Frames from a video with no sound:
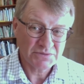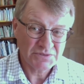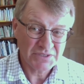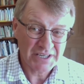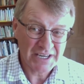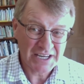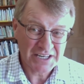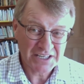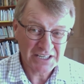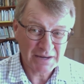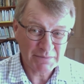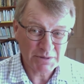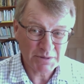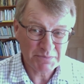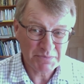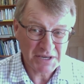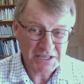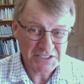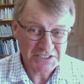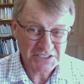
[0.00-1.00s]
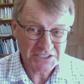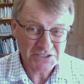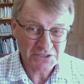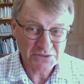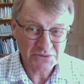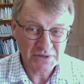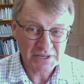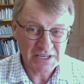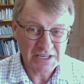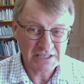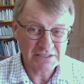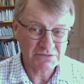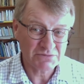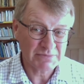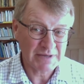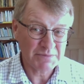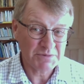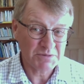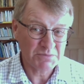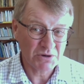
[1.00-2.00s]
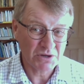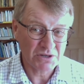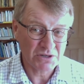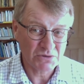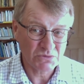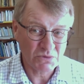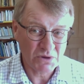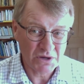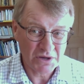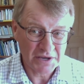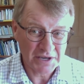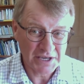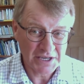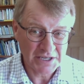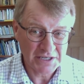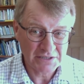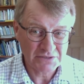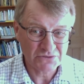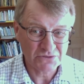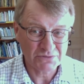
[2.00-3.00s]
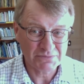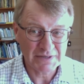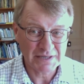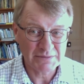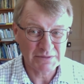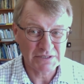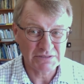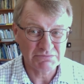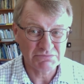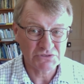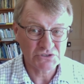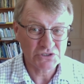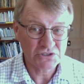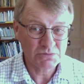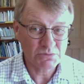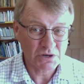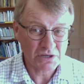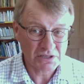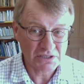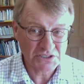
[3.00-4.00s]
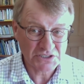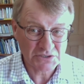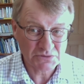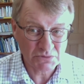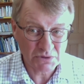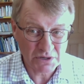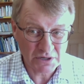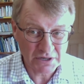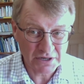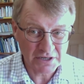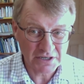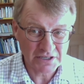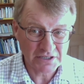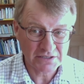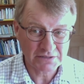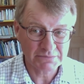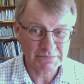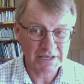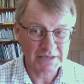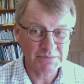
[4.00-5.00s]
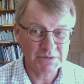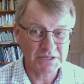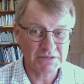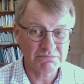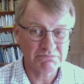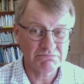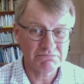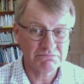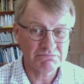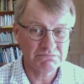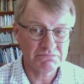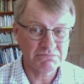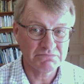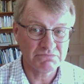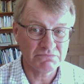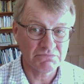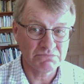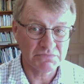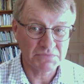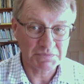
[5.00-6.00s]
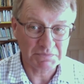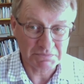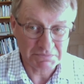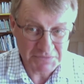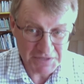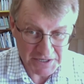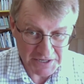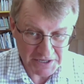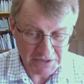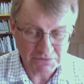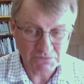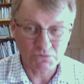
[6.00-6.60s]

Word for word: you had a couple of pizzas to eat, or maybe a bottle of wine, or maybe 2 bottles of wine, maybe, you know,